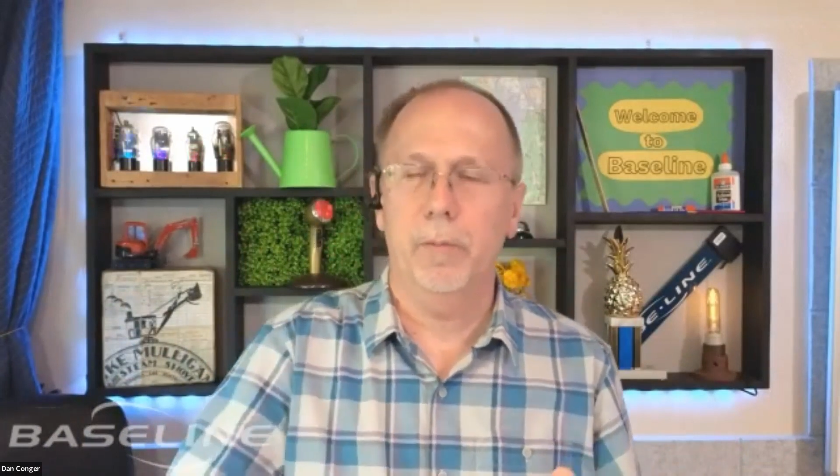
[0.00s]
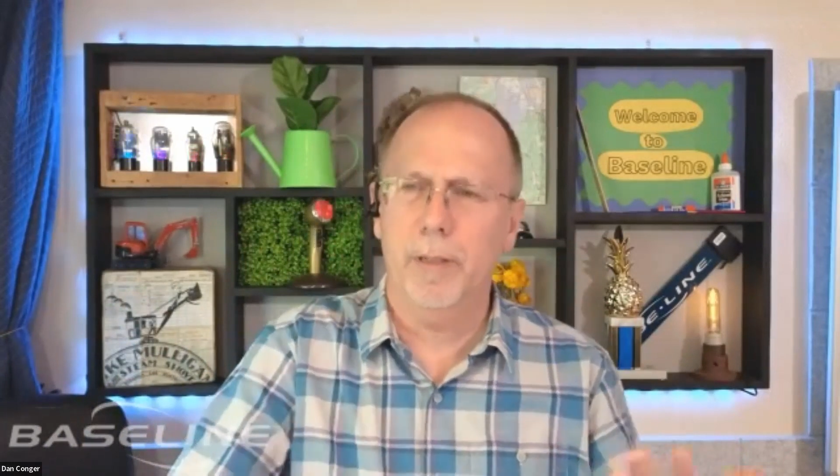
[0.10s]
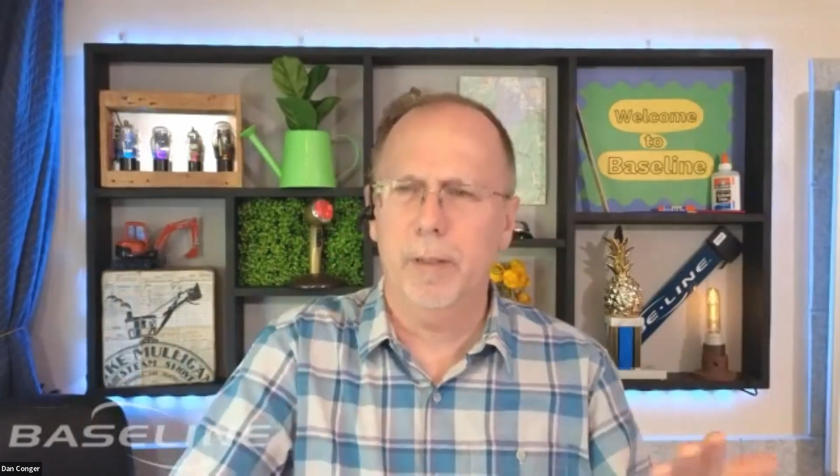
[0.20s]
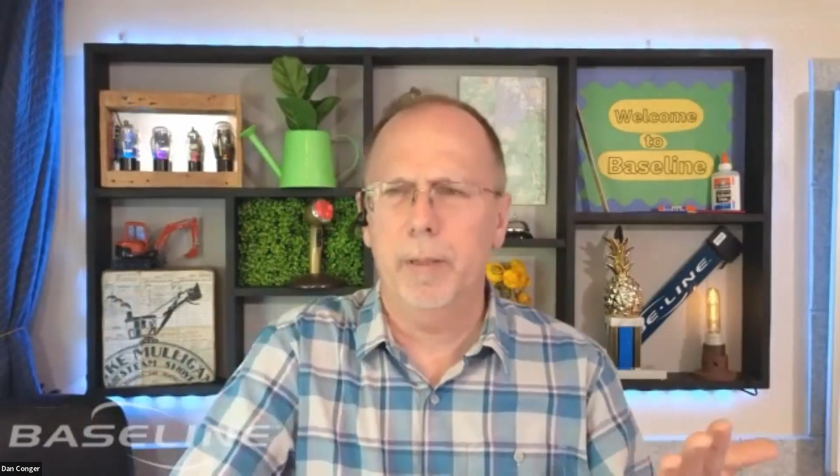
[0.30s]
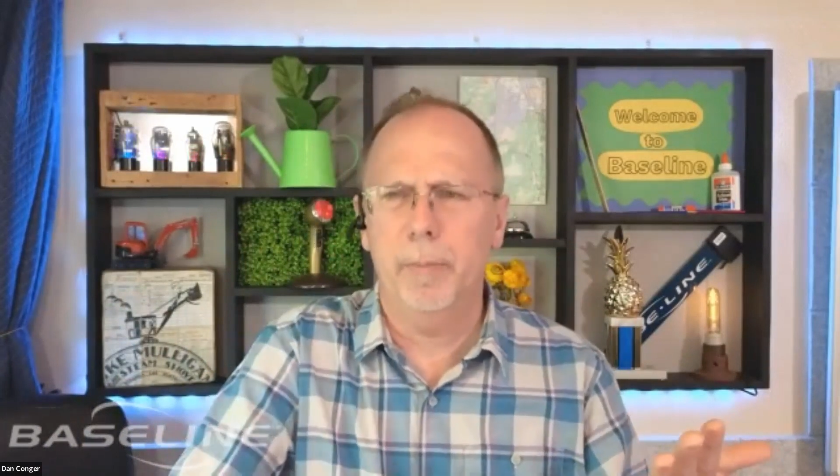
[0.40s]
well,
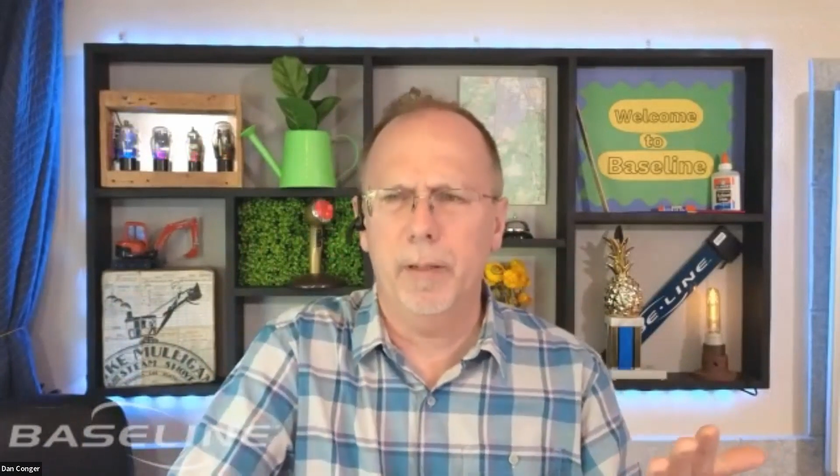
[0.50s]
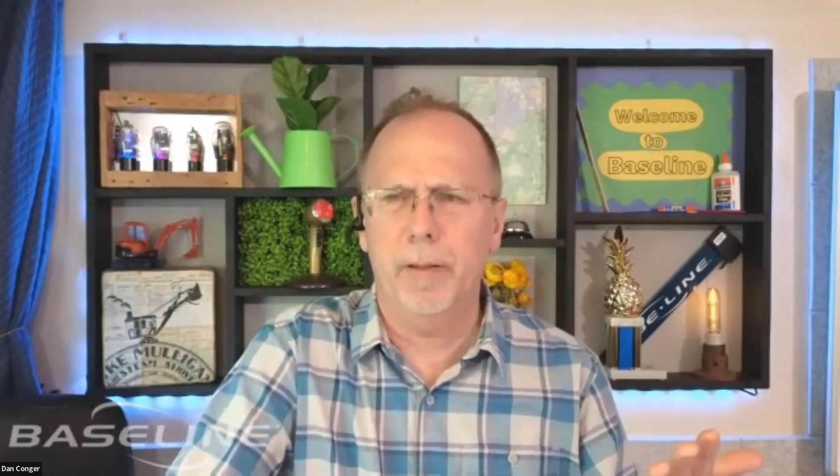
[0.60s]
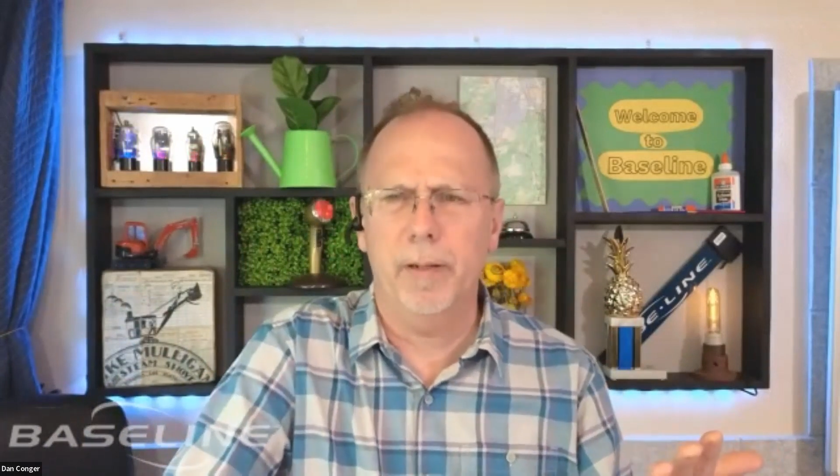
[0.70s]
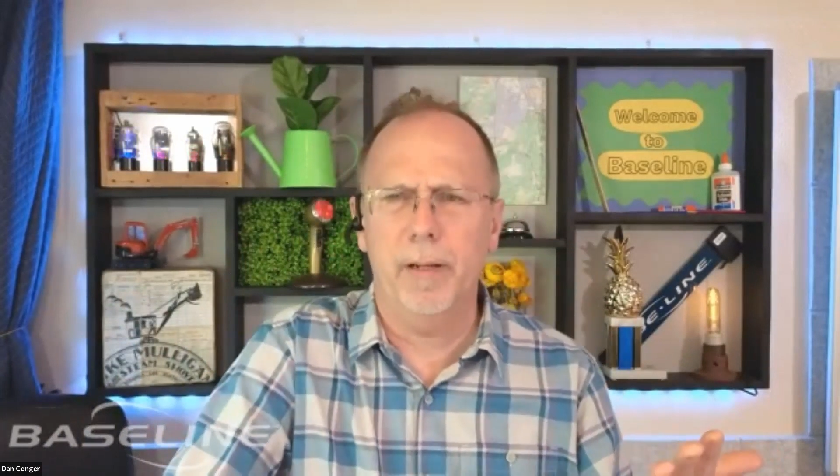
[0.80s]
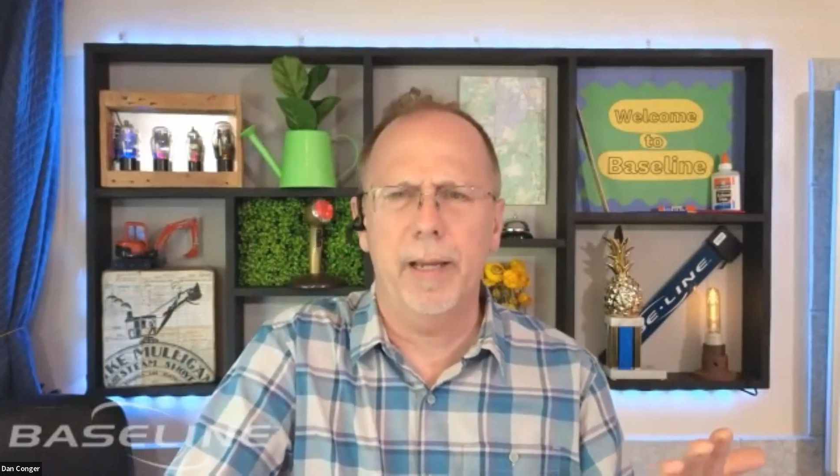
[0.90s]
it could be in the
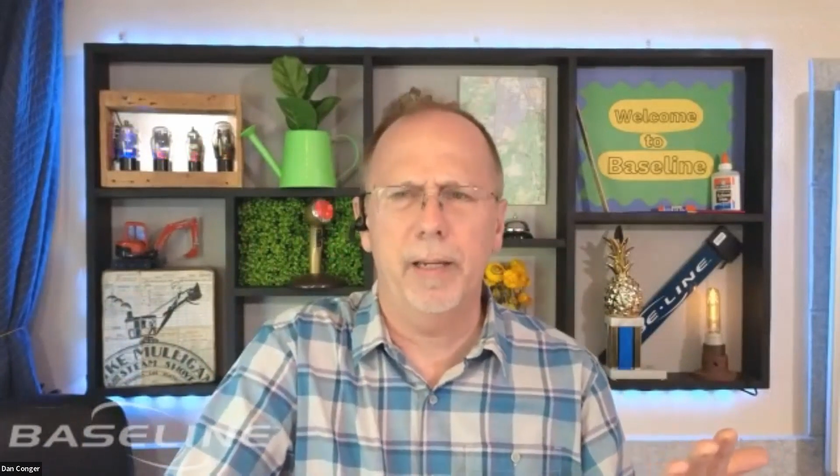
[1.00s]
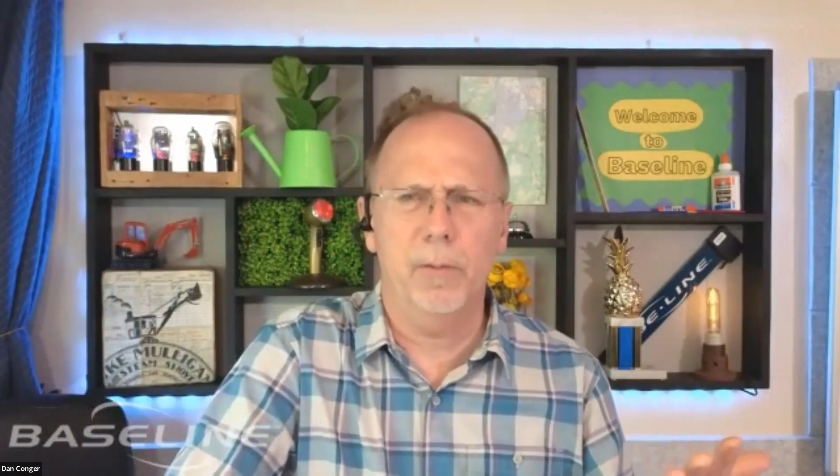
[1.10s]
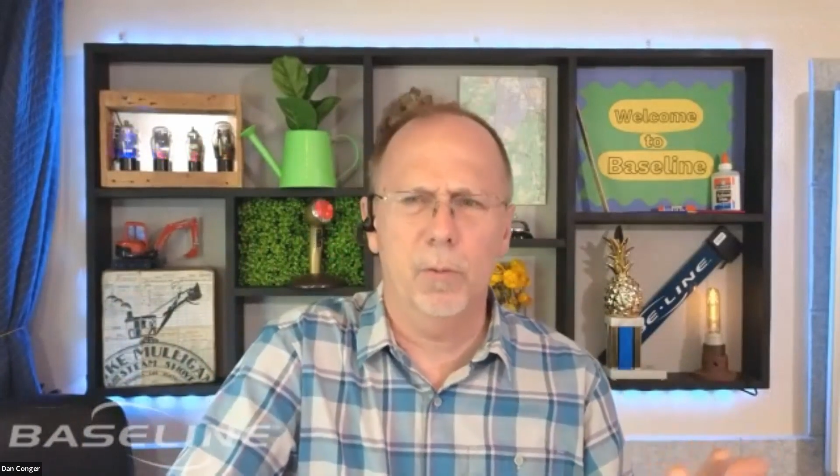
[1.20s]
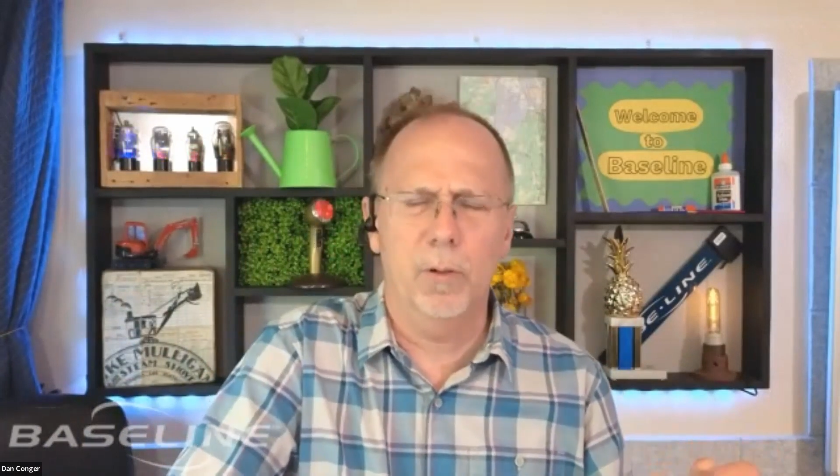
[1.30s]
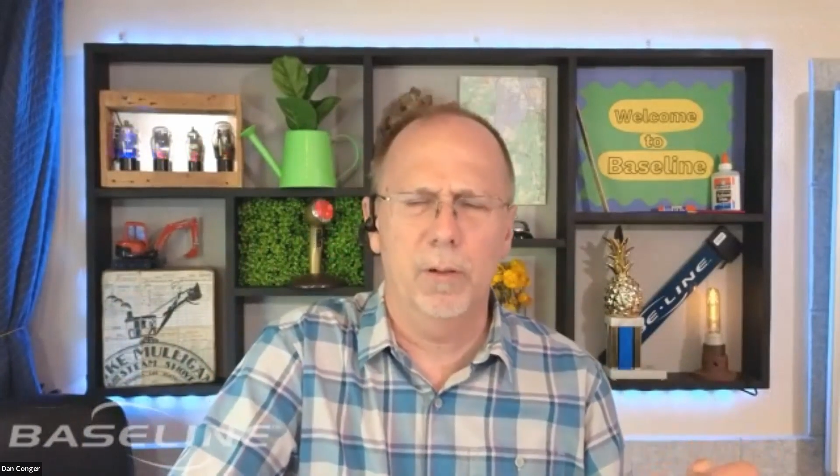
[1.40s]
middle of the night
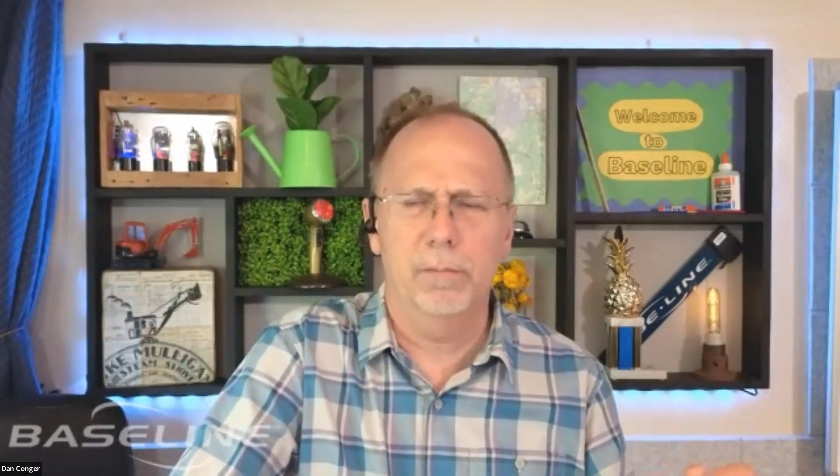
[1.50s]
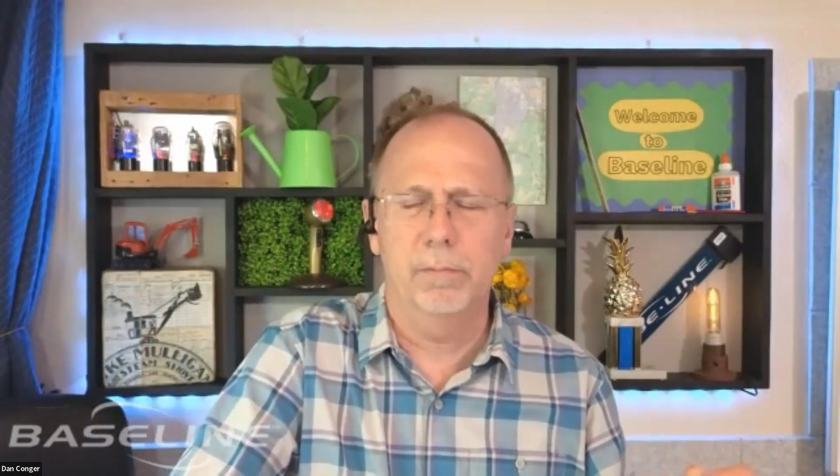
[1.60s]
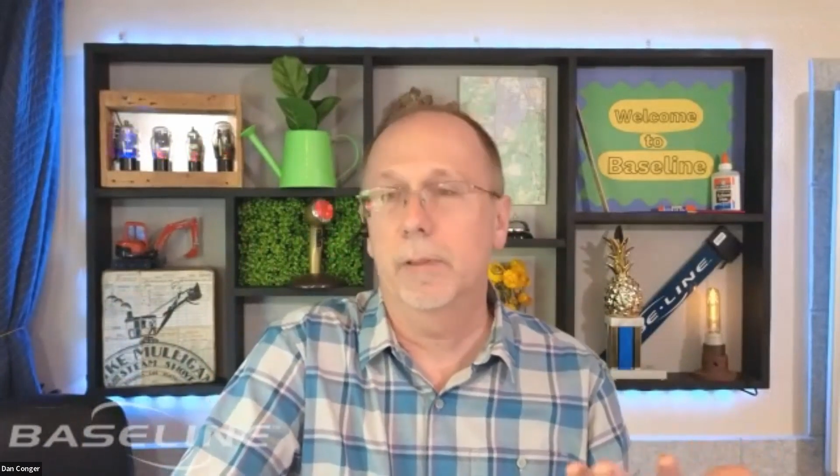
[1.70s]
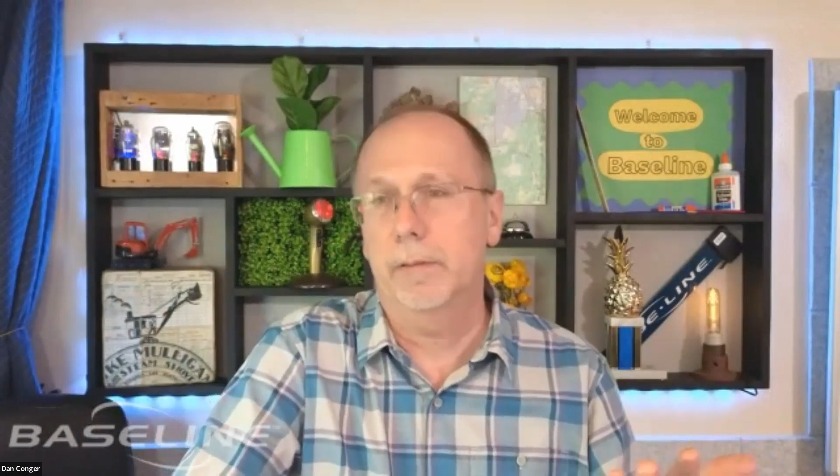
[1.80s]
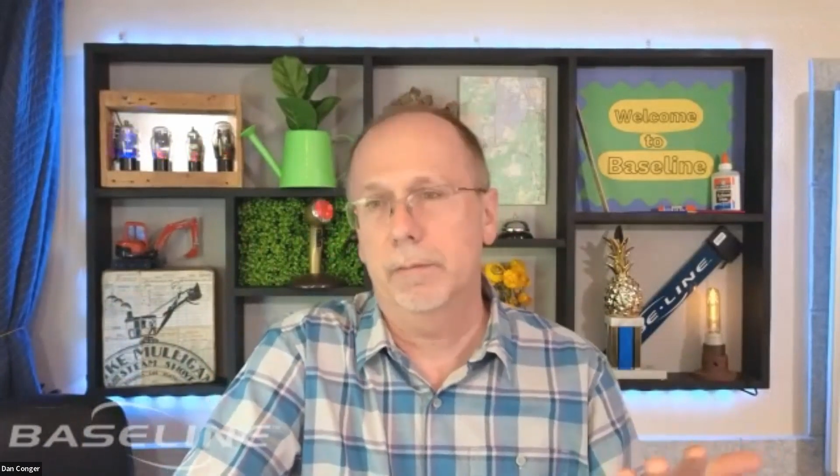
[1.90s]
or
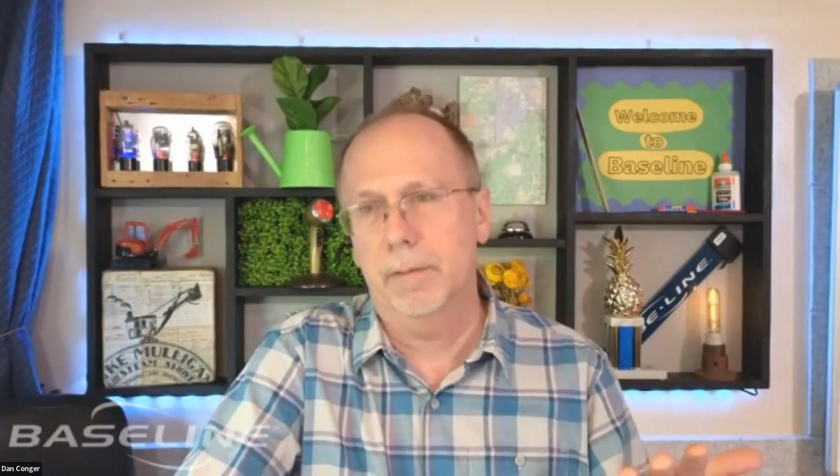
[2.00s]
what